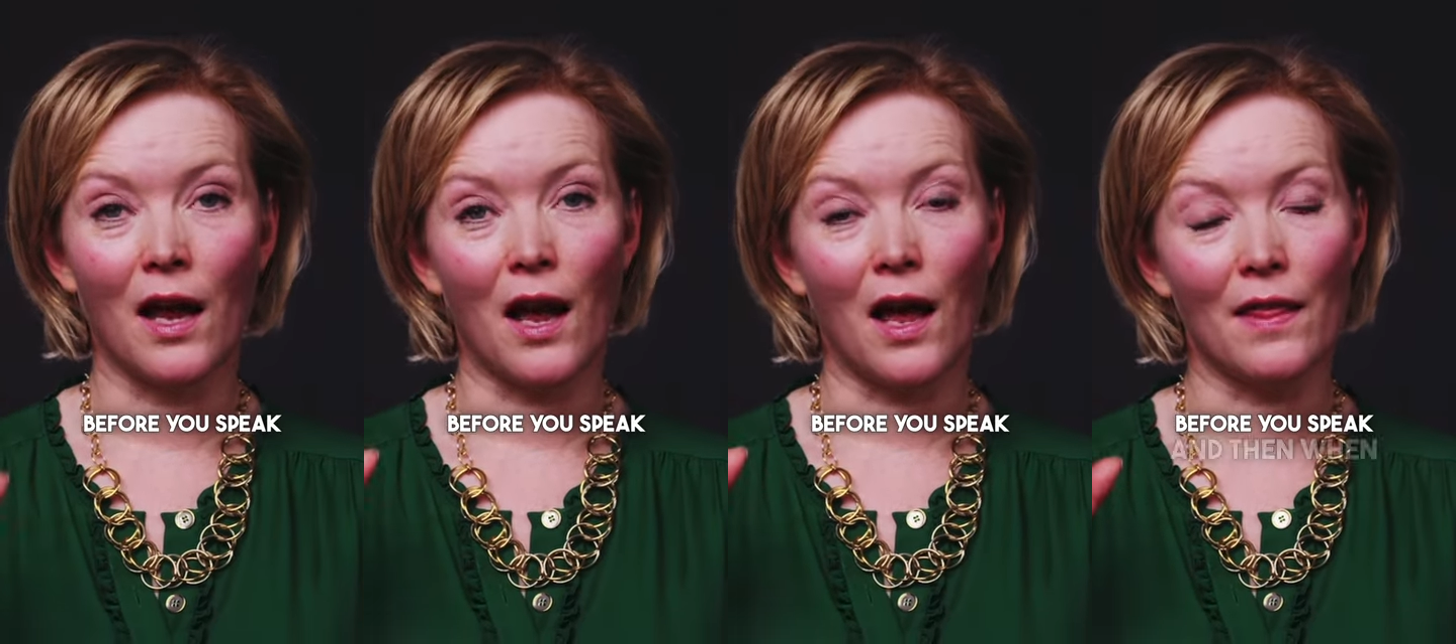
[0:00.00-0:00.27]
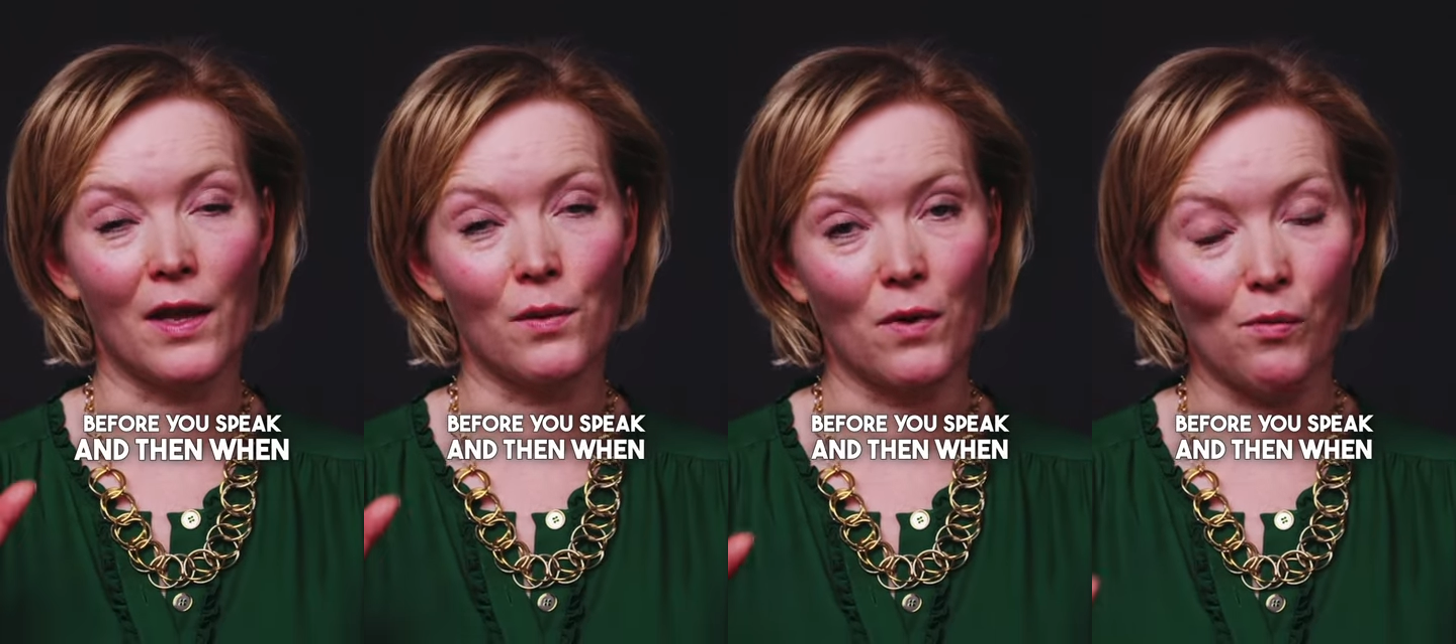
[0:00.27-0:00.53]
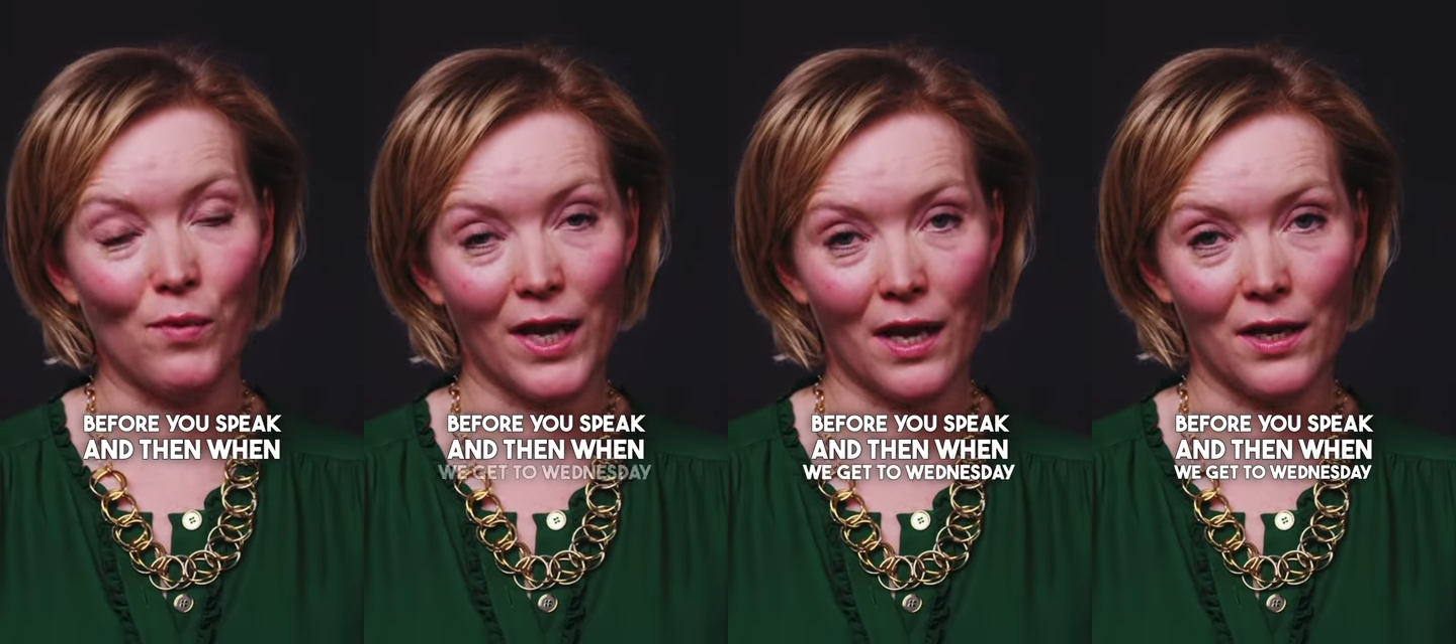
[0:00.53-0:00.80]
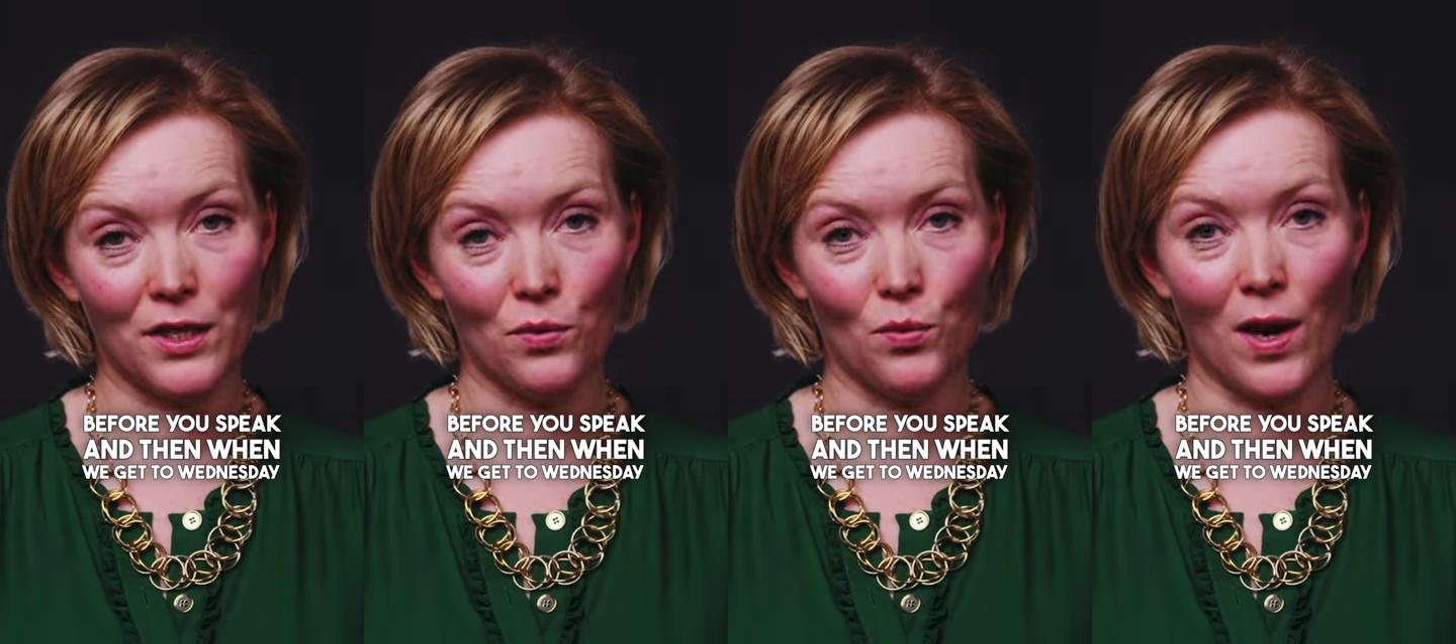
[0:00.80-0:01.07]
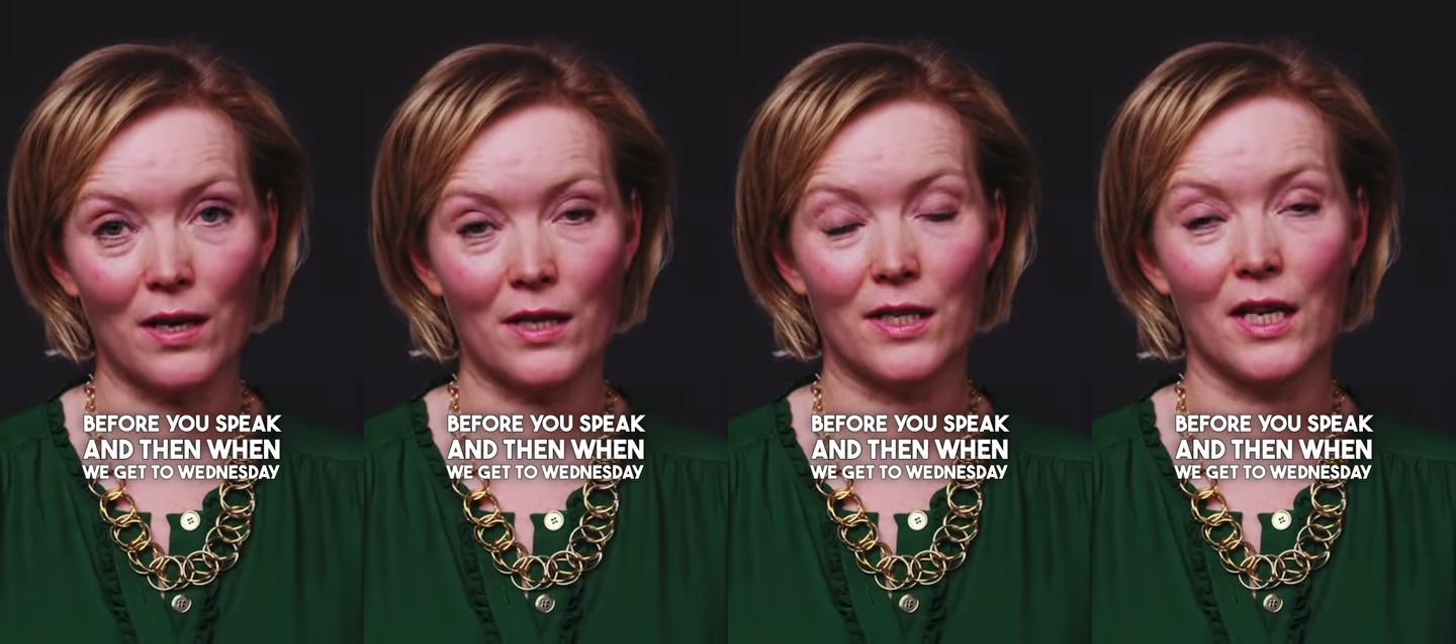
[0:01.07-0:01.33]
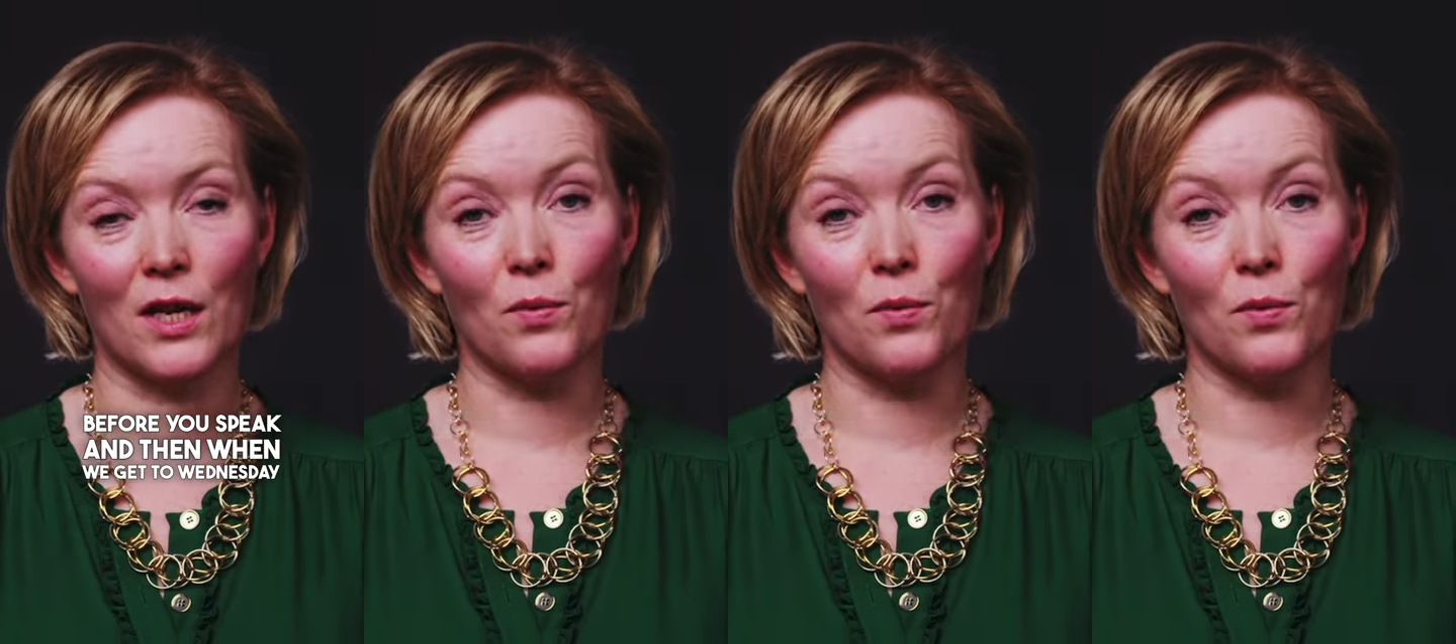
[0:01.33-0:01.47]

And then when we get to Wednesday,